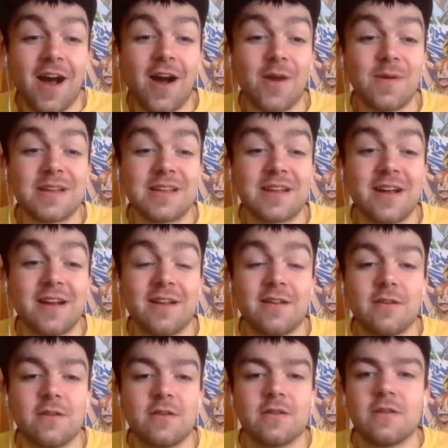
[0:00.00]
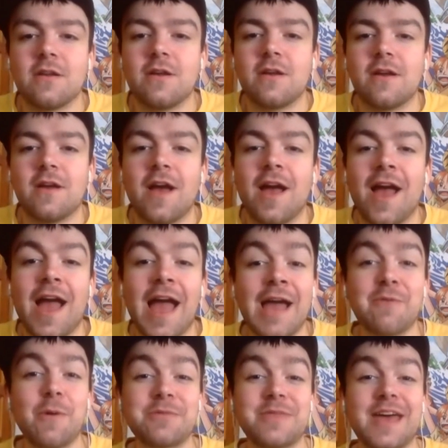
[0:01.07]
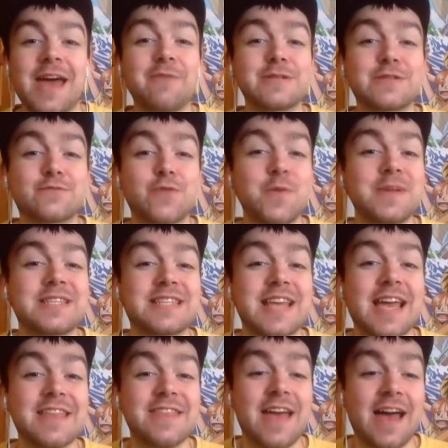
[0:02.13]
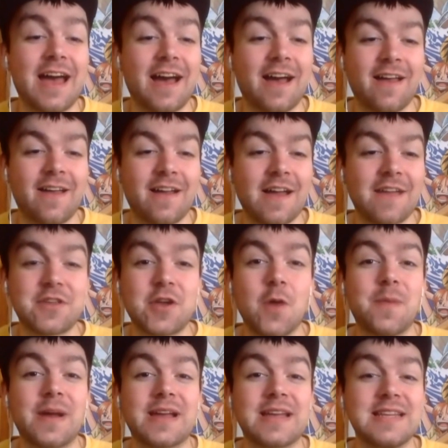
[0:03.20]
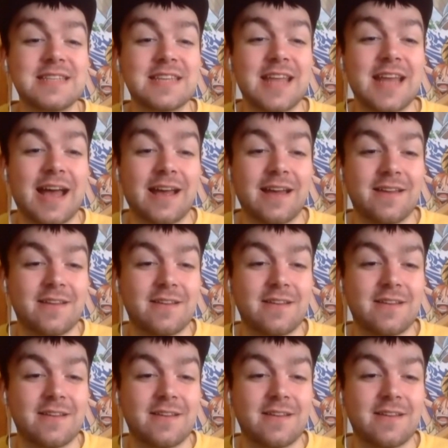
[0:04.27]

Oh, my God. What the hell was RWBY saying there? I have to go back and listen to that.